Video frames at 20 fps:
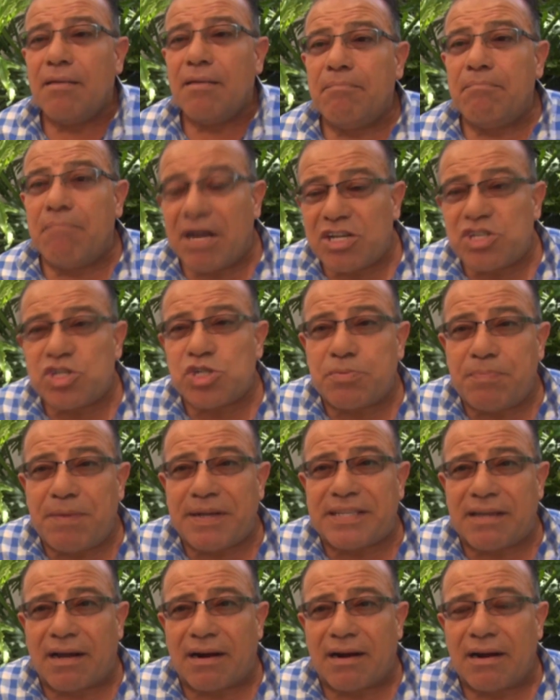much
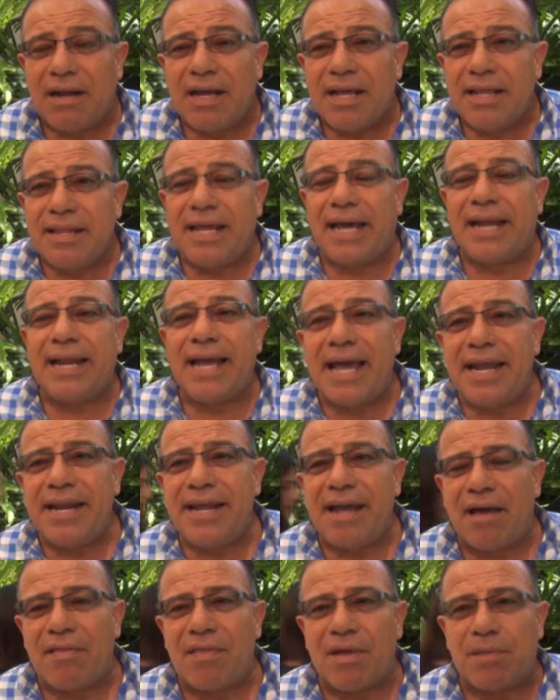better than
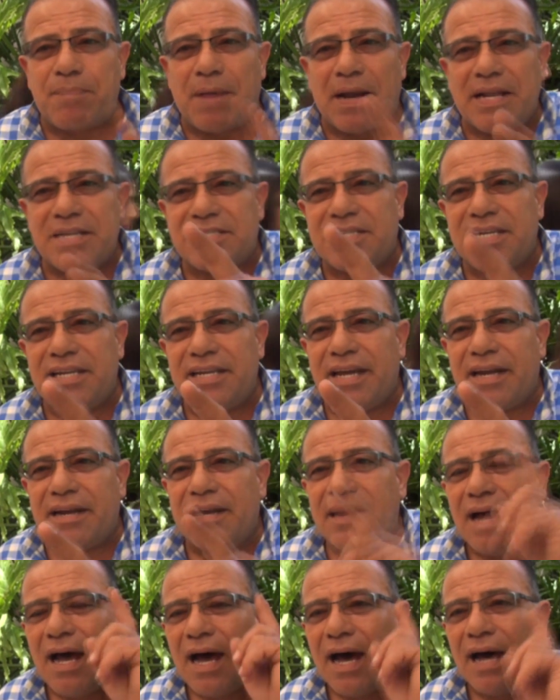any other
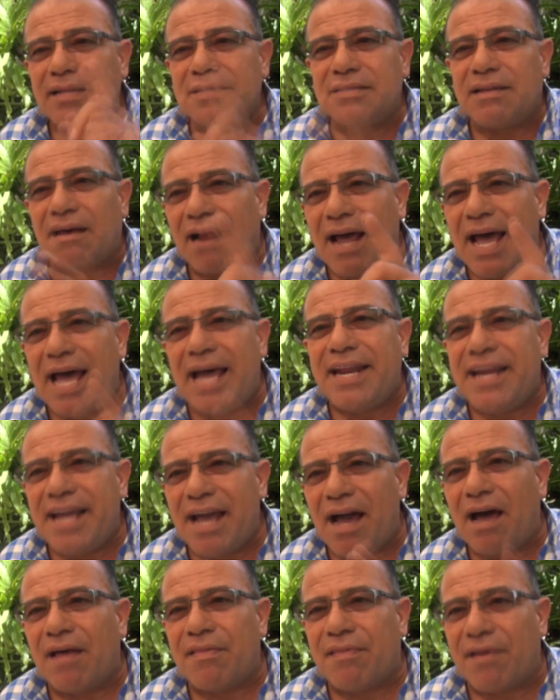Palestinian under any
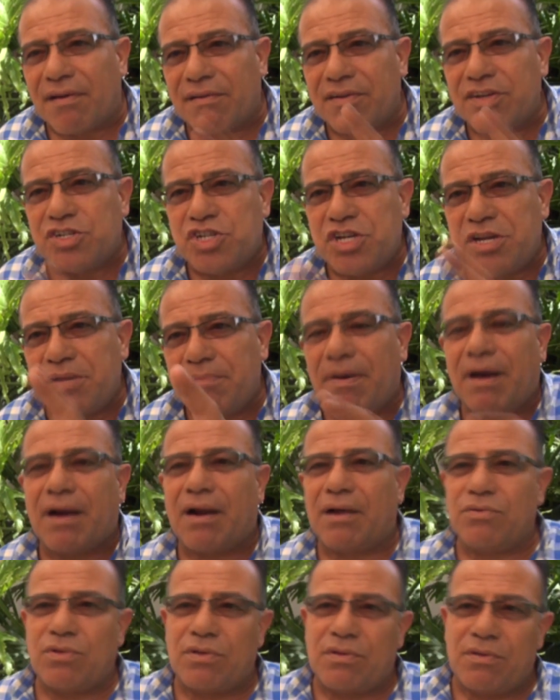other regime
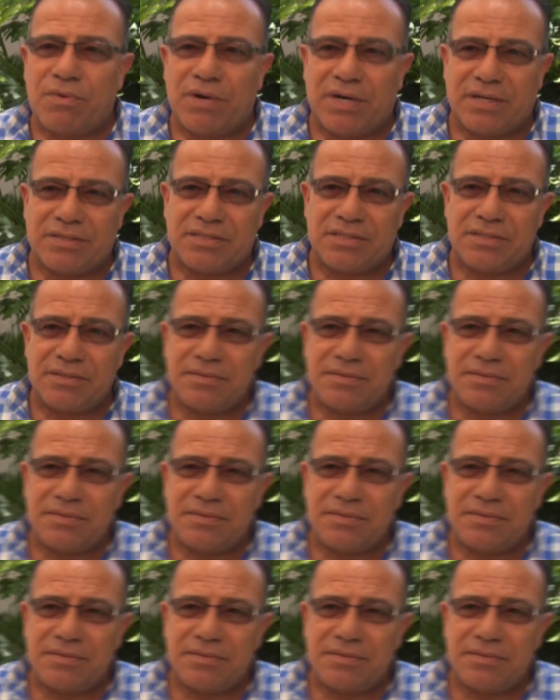around the world.